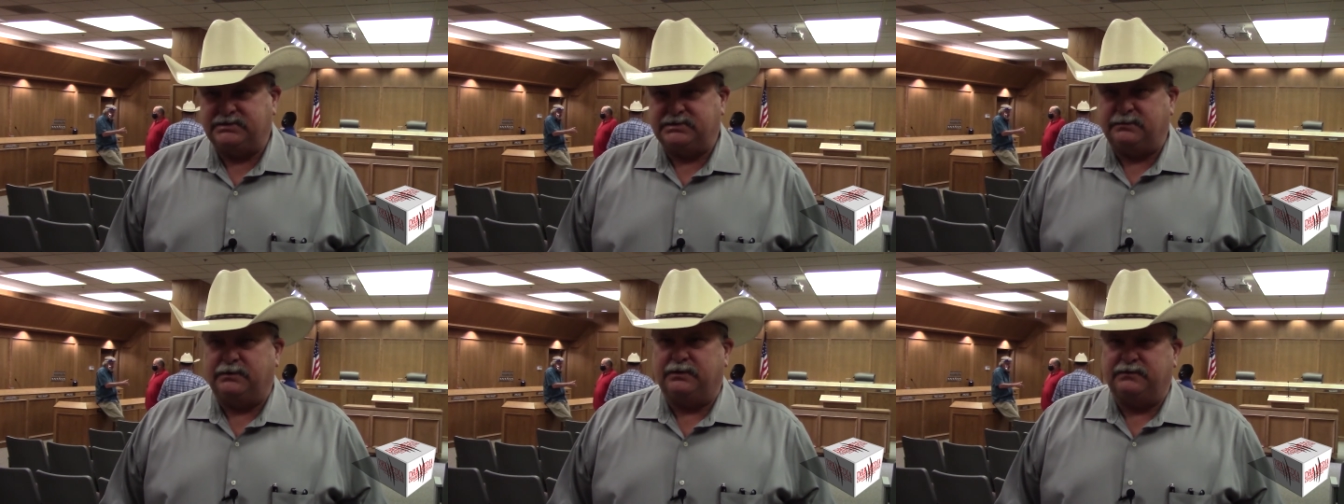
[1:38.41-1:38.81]

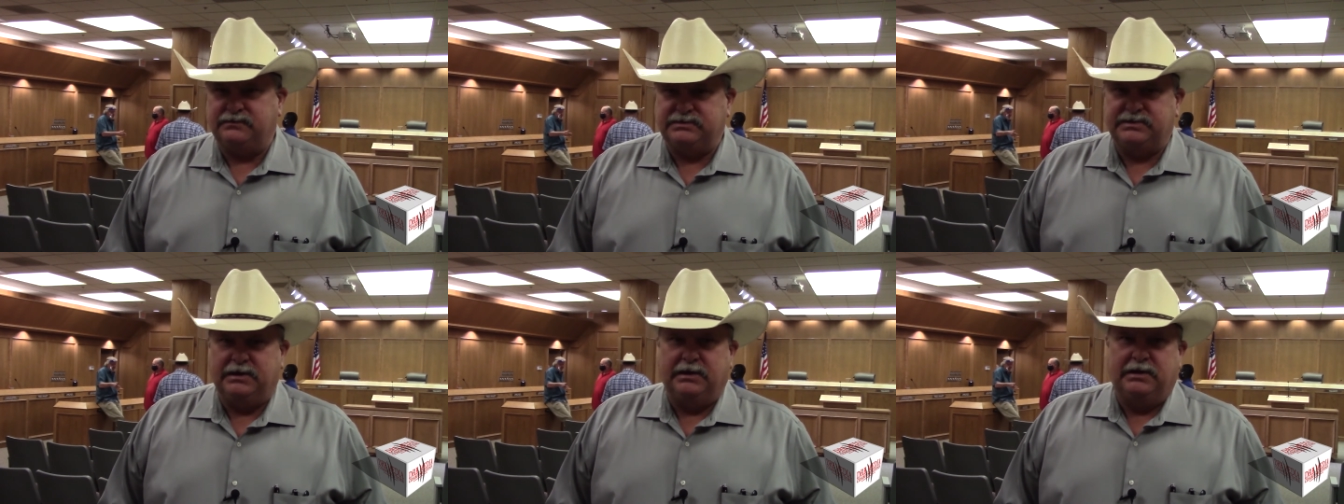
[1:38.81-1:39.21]
Some of
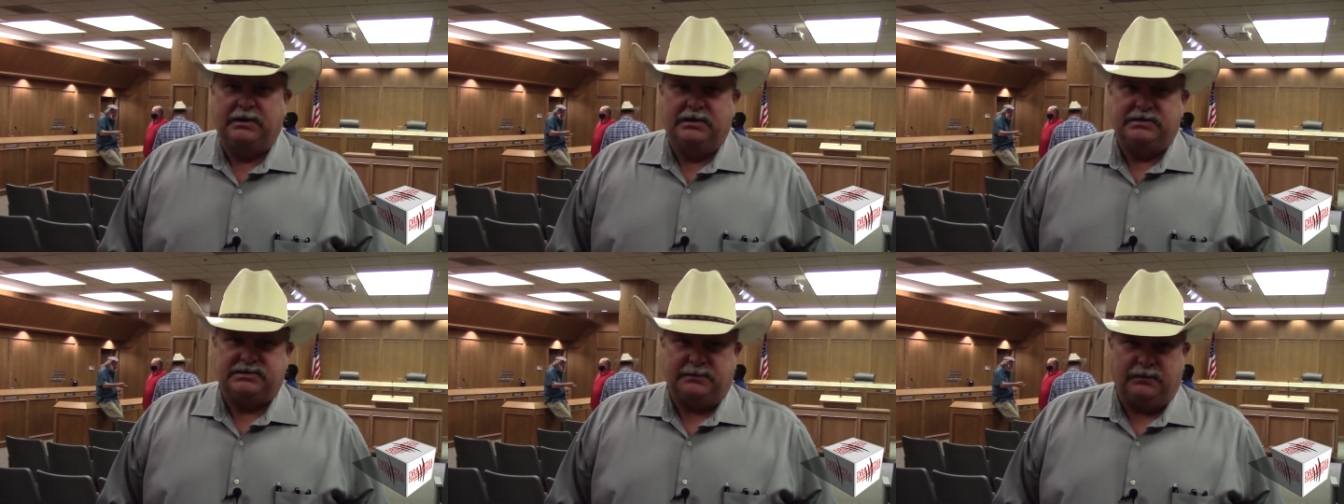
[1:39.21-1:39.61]
those,
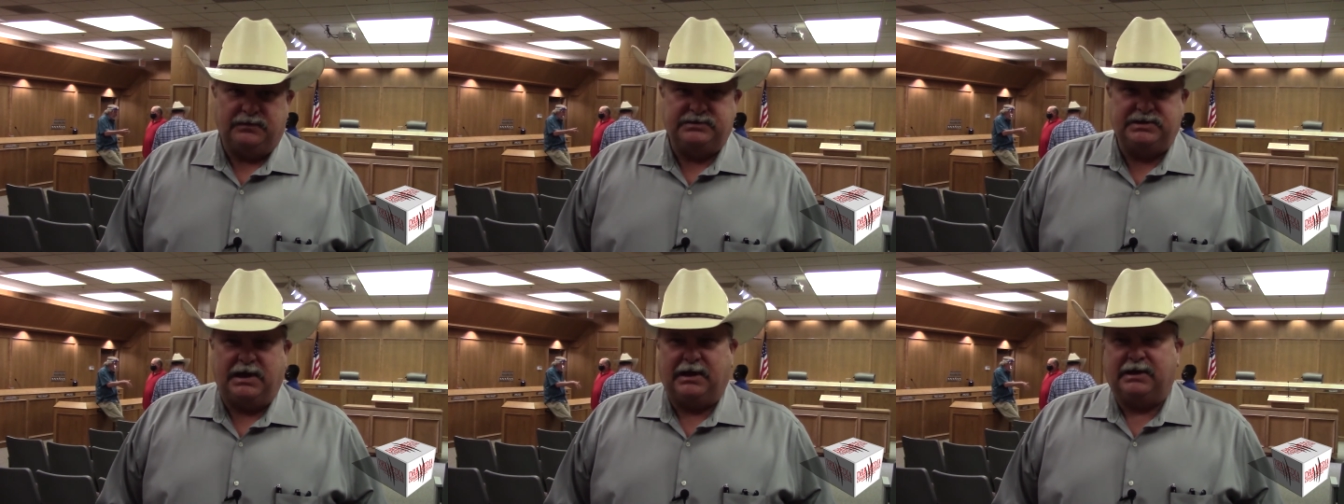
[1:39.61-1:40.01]
some of
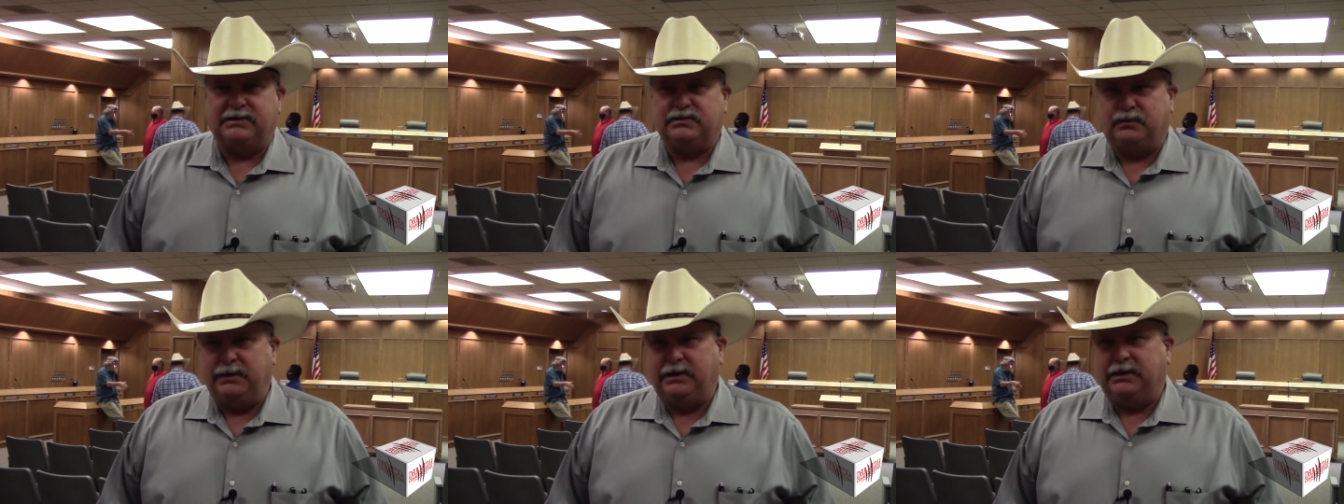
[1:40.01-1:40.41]
those
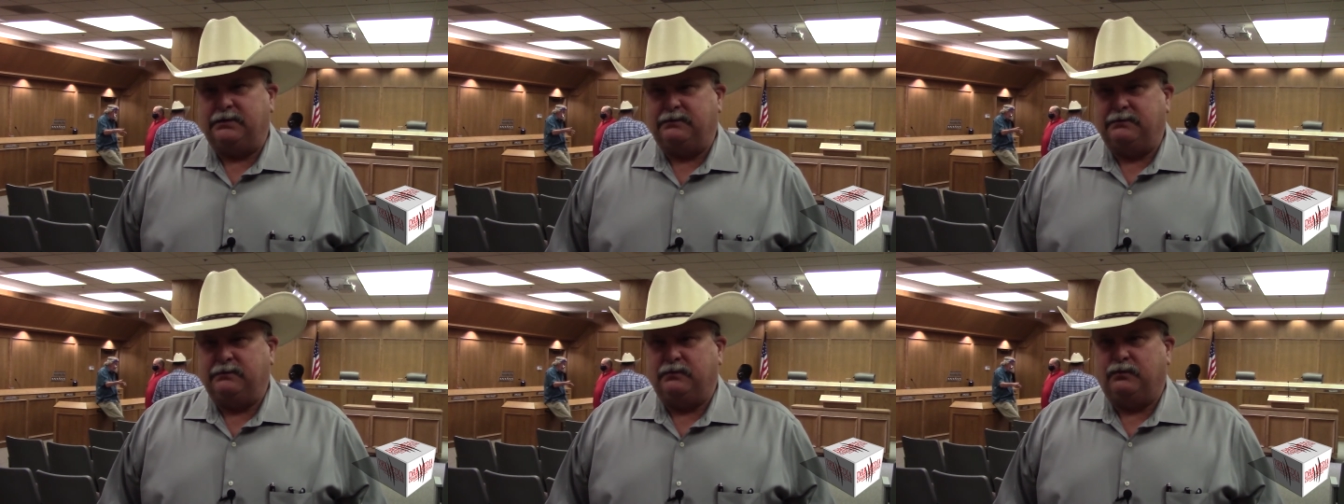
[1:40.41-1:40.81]
jackets we
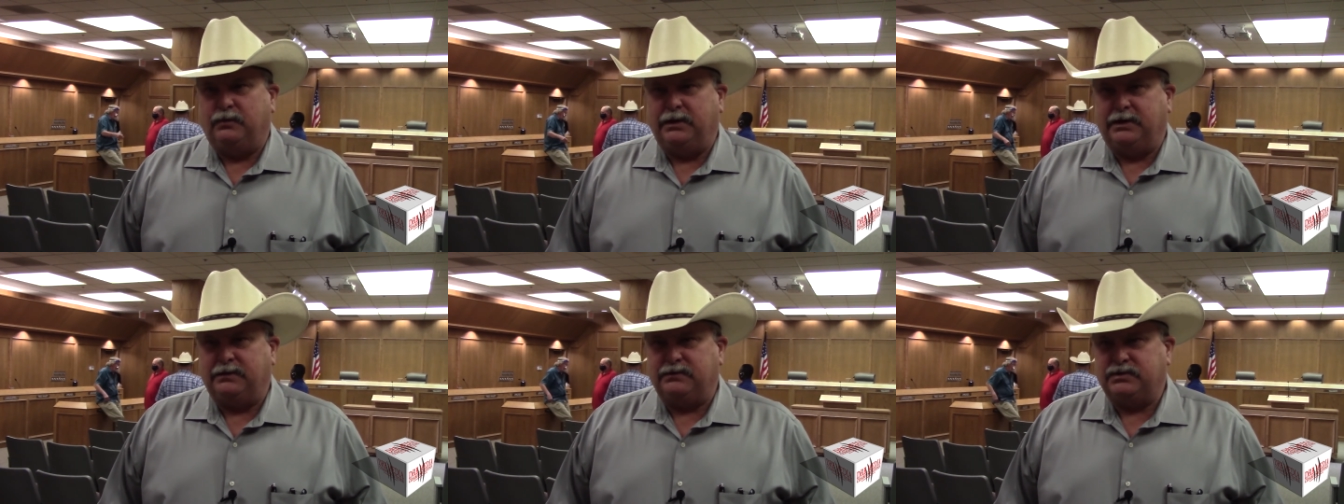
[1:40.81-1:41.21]
can
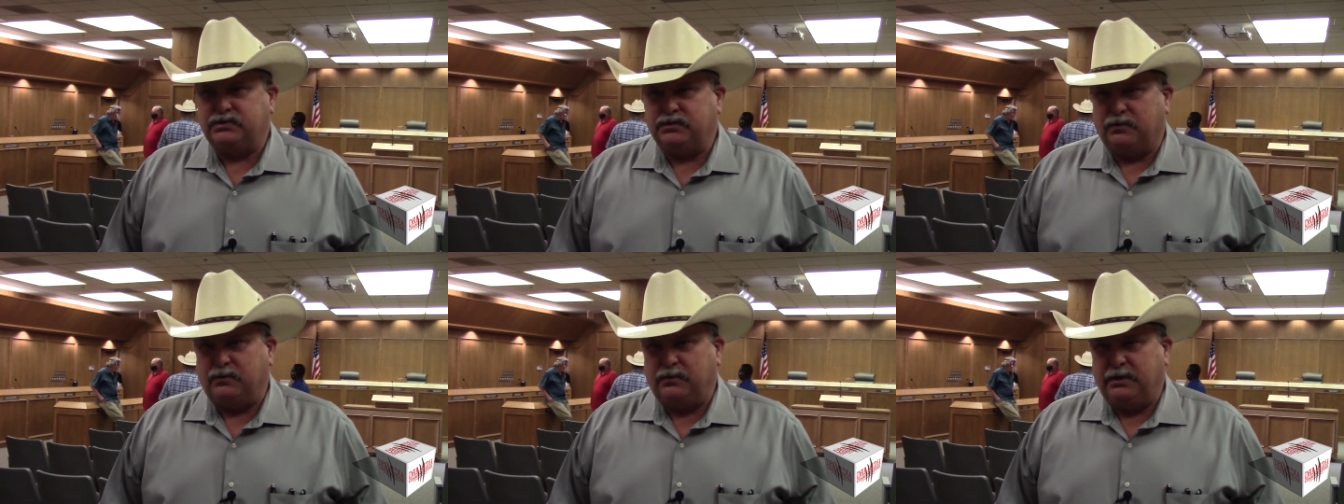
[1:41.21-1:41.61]
we can
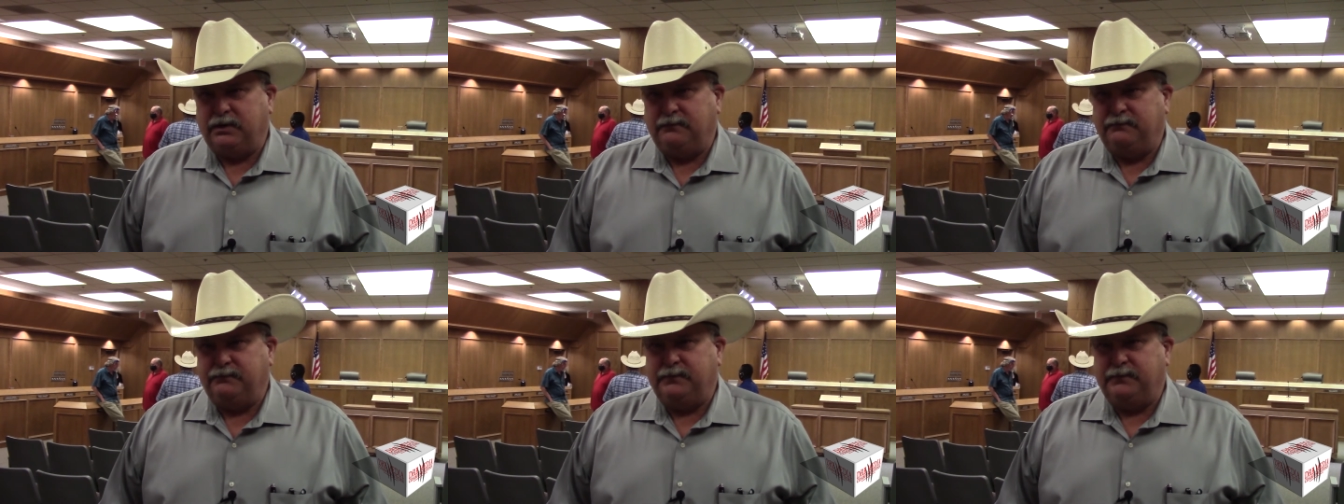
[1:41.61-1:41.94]
destroy.